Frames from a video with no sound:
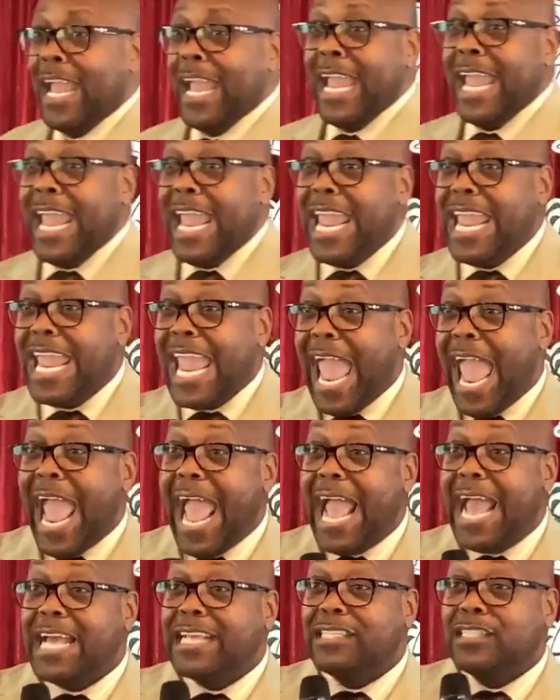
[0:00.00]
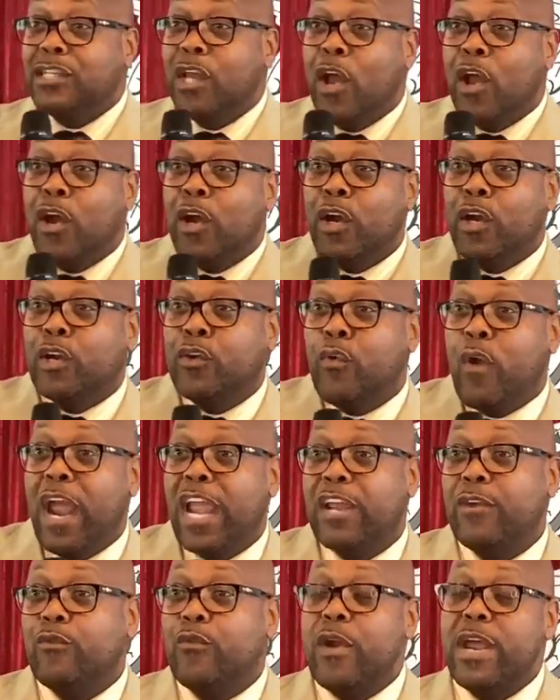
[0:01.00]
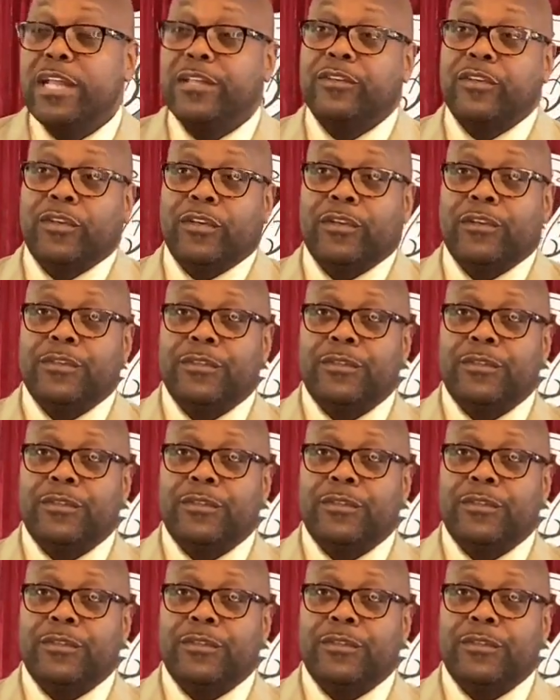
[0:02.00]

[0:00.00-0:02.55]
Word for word: he has great riches.